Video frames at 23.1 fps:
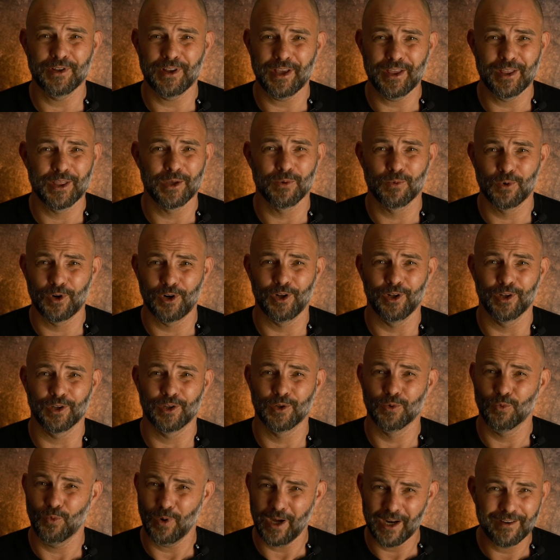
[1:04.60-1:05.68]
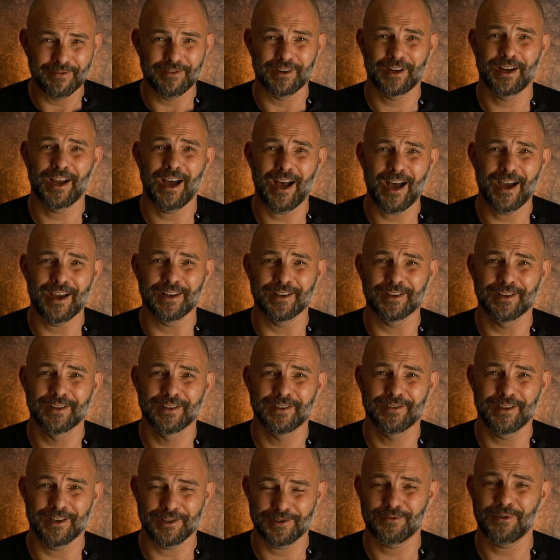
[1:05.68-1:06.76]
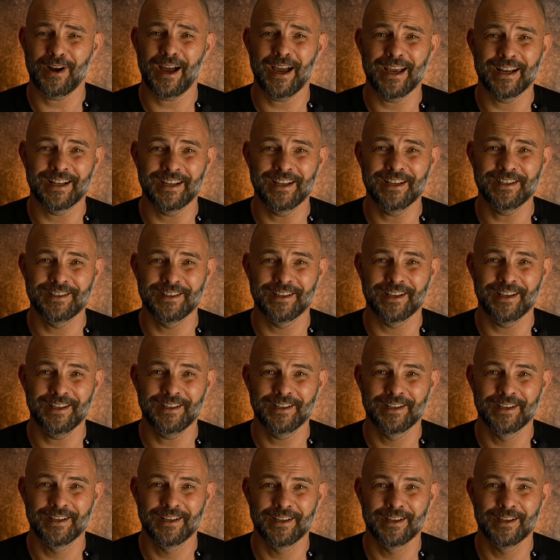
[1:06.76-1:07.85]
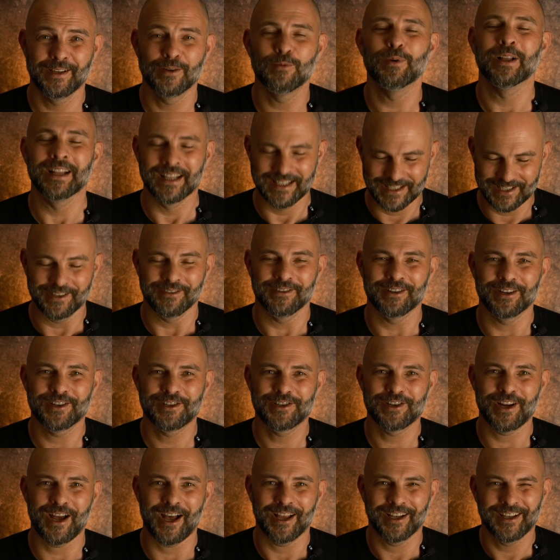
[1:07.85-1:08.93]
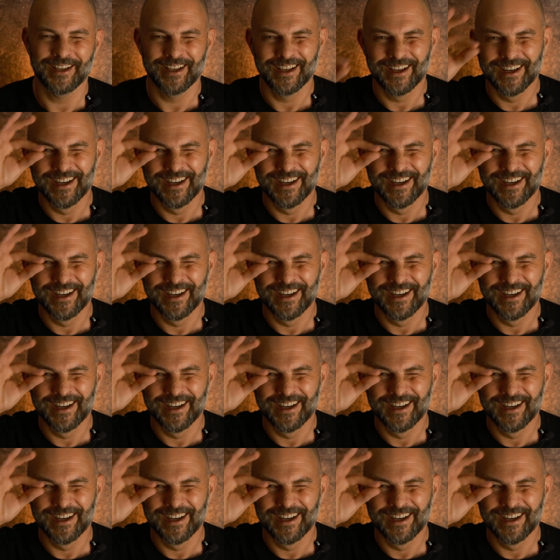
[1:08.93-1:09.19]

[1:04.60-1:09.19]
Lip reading: in the world, one of a kind. That's right, isn't it? Well, let's give it a shot.